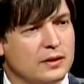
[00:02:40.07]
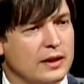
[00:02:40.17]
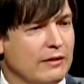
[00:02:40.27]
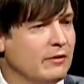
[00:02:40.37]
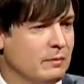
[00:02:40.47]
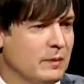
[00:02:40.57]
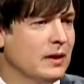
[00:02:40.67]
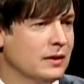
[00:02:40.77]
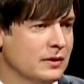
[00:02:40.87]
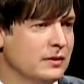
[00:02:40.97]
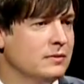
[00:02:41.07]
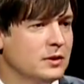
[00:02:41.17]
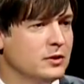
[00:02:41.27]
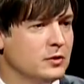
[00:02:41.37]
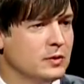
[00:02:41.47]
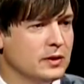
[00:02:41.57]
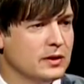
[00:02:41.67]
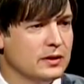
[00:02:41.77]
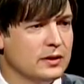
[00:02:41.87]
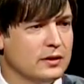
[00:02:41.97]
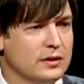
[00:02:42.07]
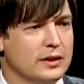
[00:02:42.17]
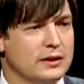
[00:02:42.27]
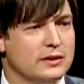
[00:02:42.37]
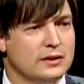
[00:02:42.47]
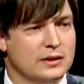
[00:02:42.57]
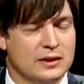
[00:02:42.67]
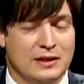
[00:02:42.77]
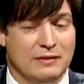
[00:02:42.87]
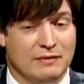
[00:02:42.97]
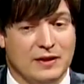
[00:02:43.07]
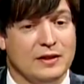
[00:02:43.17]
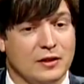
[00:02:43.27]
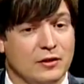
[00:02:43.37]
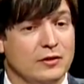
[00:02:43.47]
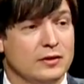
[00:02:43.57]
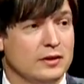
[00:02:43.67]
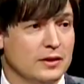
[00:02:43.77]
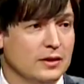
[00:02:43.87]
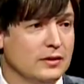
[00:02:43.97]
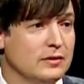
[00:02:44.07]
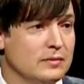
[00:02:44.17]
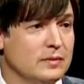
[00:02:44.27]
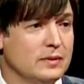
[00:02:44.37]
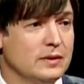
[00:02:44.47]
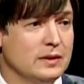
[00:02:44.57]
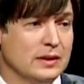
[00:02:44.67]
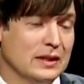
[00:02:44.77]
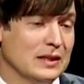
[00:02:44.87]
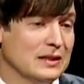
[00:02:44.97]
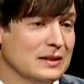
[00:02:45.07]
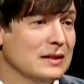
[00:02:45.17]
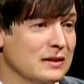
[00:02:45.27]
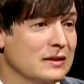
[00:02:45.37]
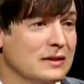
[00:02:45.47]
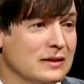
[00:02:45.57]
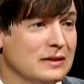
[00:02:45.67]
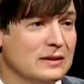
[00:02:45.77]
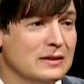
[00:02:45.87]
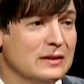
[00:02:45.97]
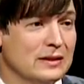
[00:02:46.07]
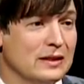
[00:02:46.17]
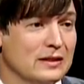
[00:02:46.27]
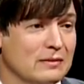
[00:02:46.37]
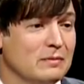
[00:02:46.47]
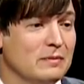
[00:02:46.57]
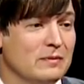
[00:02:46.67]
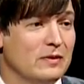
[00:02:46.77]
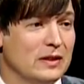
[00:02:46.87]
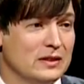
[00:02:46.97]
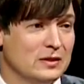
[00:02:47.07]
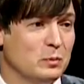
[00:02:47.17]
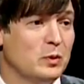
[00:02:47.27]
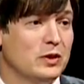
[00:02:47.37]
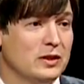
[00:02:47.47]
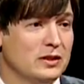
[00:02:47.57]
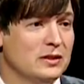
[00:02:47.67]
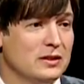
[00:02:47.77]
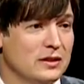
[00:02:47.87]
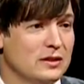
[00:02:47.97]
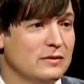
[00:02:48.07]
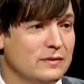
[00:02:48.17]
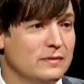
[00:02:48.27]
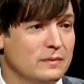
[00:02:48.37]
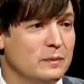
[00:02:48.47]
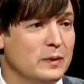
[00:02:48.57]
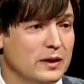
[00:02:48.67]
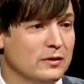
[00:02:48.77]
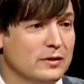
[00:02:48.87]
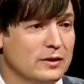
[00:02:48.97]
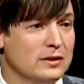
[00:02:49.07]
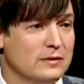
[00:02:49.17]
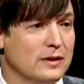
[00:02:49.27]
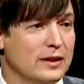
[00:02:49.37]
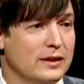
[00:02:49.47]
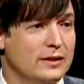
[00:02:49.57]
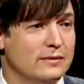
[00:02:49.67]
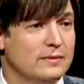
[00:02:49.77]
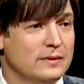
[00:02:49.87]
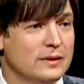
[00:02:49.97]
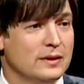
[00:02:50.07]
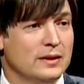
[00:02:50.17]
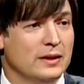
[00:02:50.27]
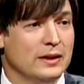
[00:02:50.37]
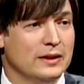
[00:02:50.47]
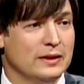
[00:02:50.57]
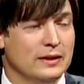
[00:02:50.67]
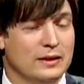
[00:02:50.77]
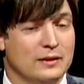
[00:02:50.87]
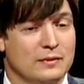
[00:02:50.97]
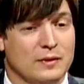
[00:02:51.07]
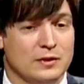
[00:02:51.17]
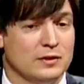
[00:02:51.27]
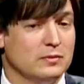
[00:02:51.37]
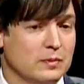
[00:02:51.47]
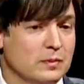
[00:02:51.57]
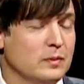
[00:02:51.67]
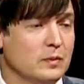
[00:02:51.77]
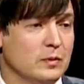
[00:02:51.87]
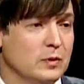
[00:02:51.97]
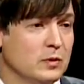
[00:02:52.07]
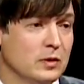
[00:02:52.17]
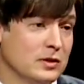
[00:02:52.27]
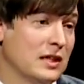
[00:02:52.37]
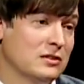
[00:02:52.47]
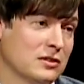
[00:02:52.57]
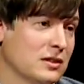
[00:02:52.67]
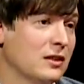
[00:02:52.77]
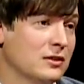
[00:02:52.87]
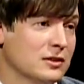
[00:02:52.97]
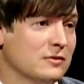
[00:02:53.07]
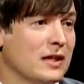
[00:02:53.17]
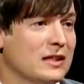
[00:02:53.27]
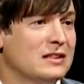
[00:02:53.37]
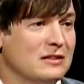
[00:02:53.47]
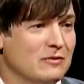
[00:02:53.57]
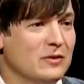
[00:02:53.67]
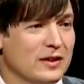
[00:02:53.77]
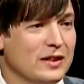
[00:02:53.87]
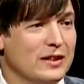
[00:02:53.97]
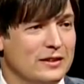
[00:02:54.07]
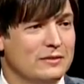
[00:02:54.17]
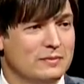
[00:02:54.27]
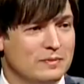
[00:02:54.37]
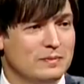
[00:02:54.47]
They have to mail it to you within 30 days. If they don't, like I said, they can face some pretty stiff penalties for that. And there's actually a cause of action for that.